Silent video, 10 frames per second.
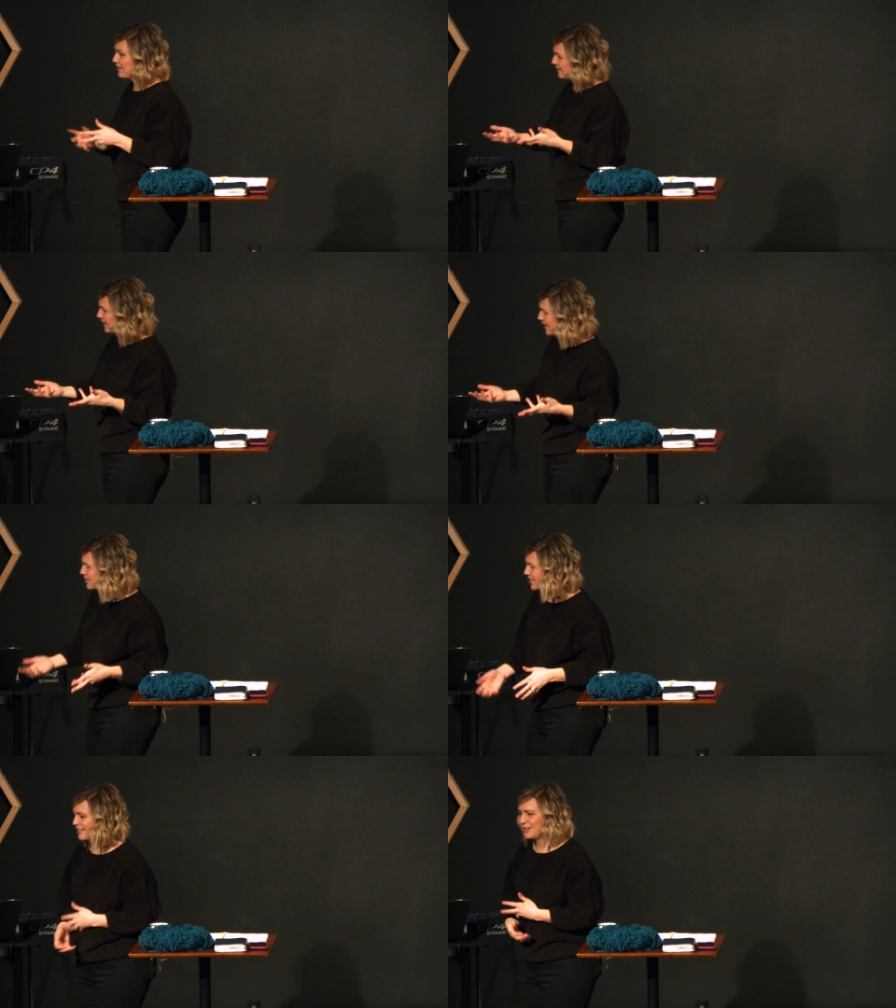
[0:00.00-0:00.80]
you're on
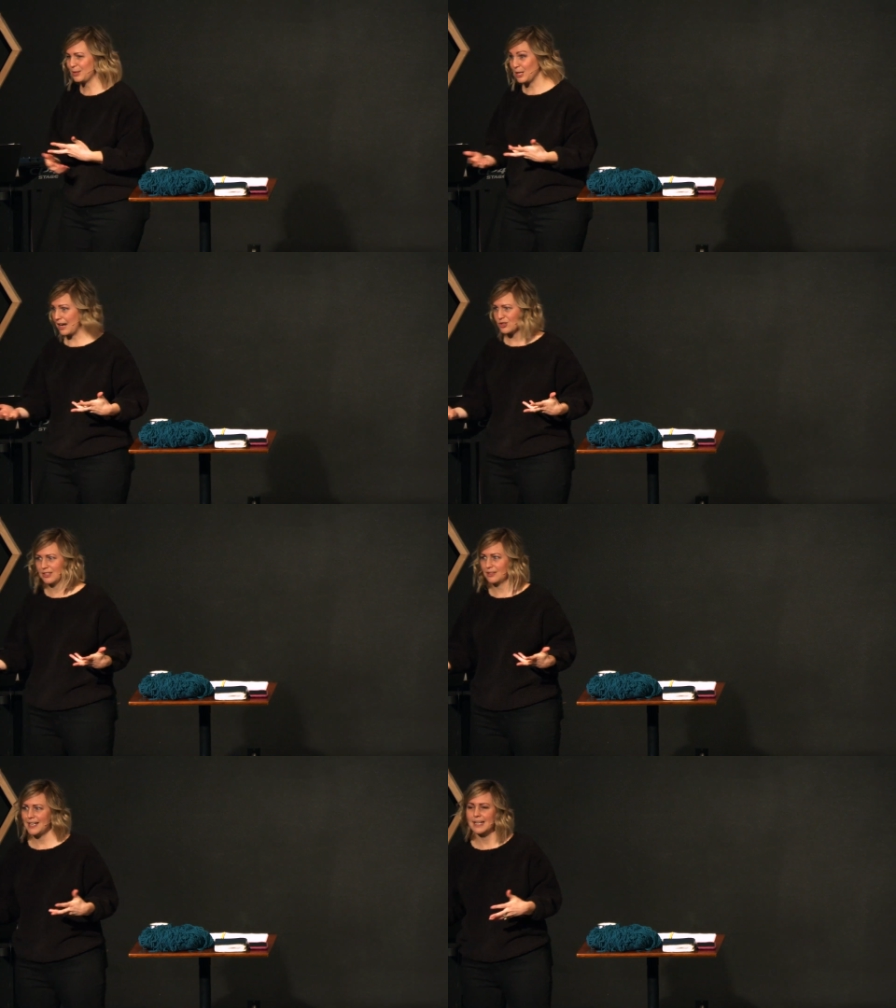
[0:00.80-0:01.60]
vacation. You can
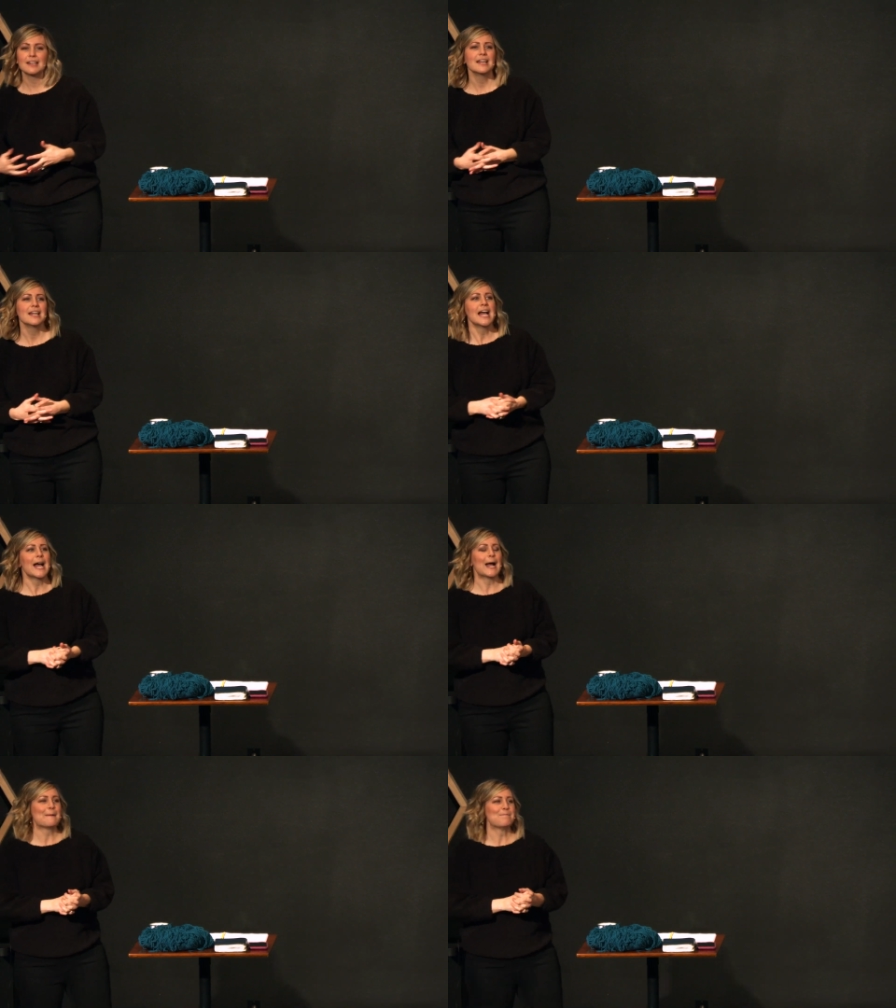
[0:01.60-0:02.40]
actually read.
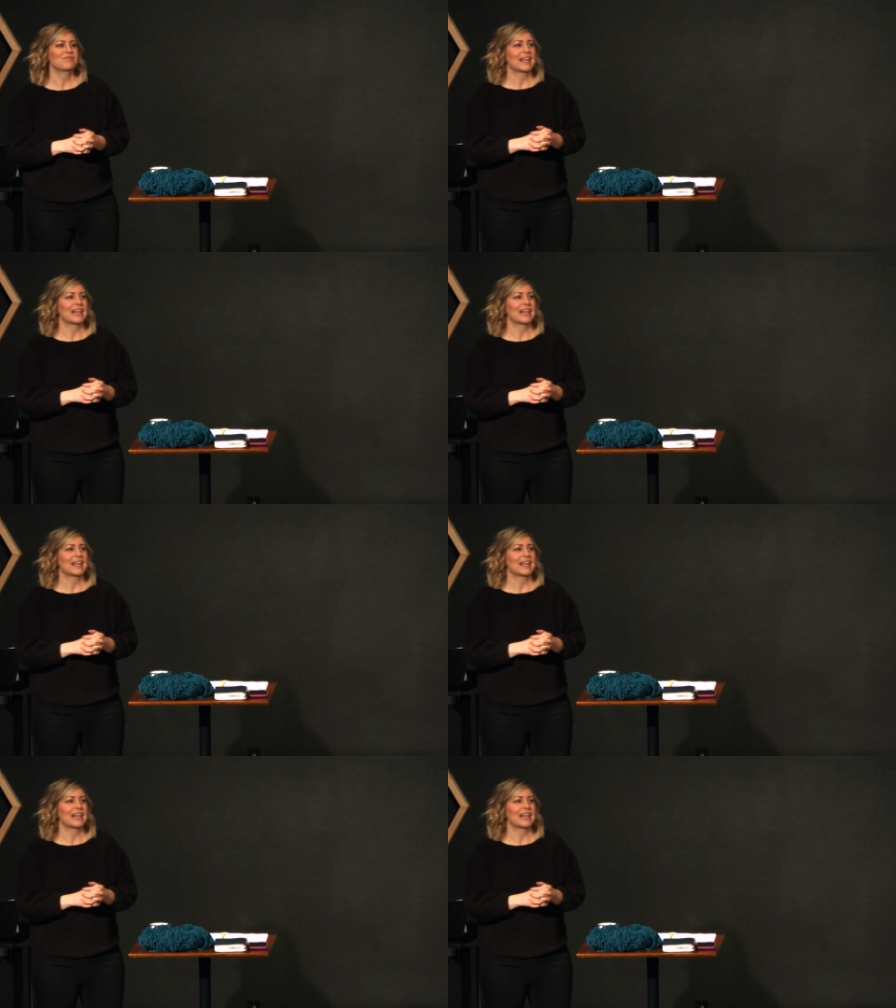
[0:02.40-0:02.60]
Um,